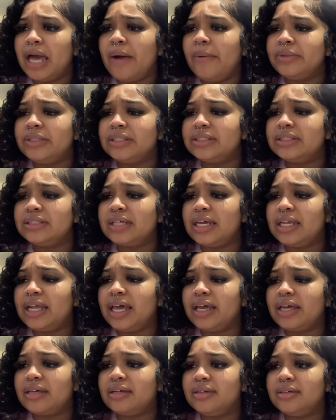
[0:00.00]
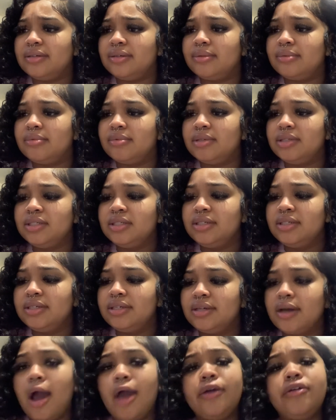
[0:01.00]
I would just say like,
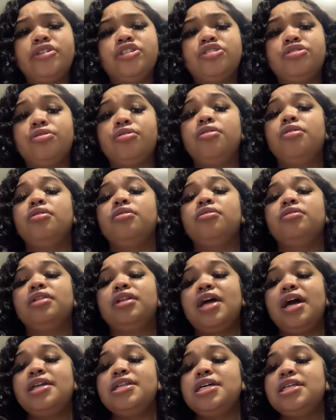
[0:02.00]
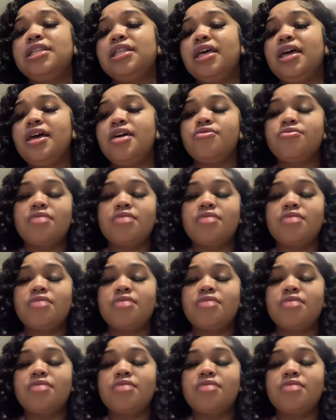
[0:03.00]
are you sure that I did that?